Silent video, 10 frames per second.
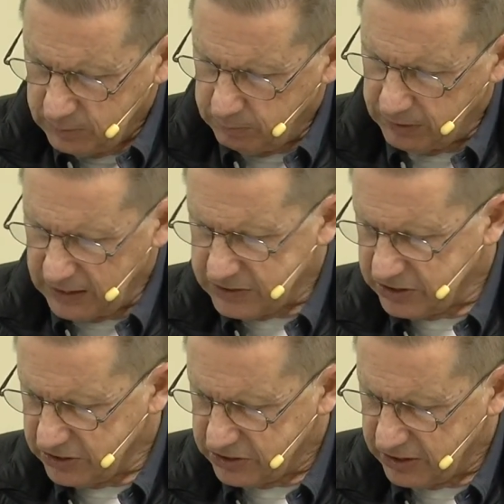
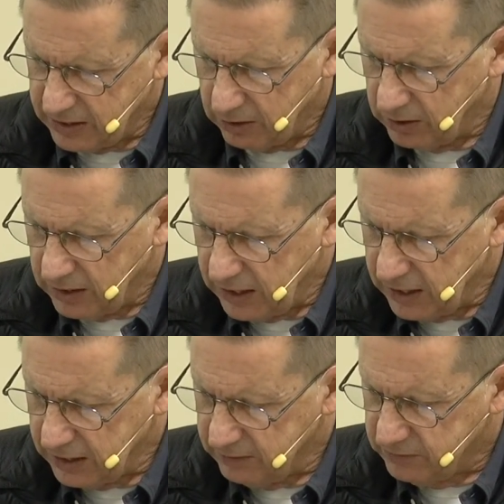Bless us that our
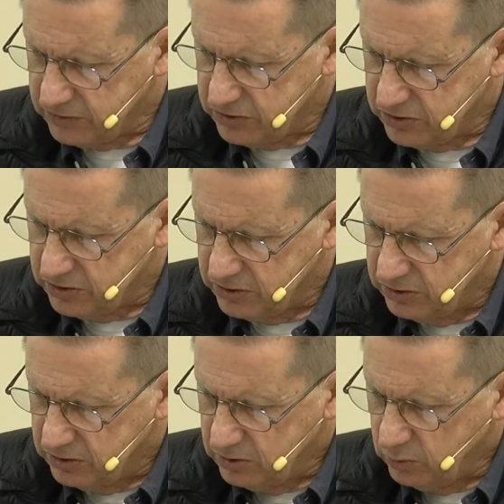lives
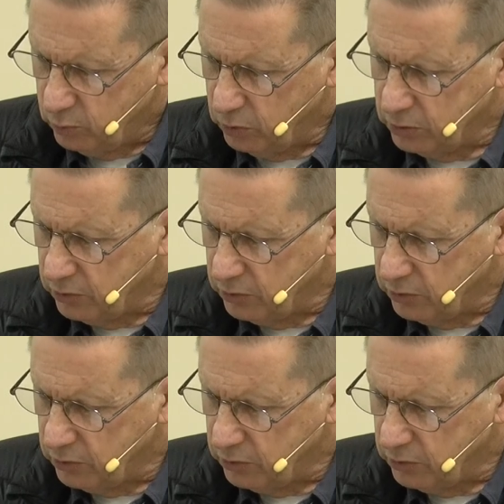would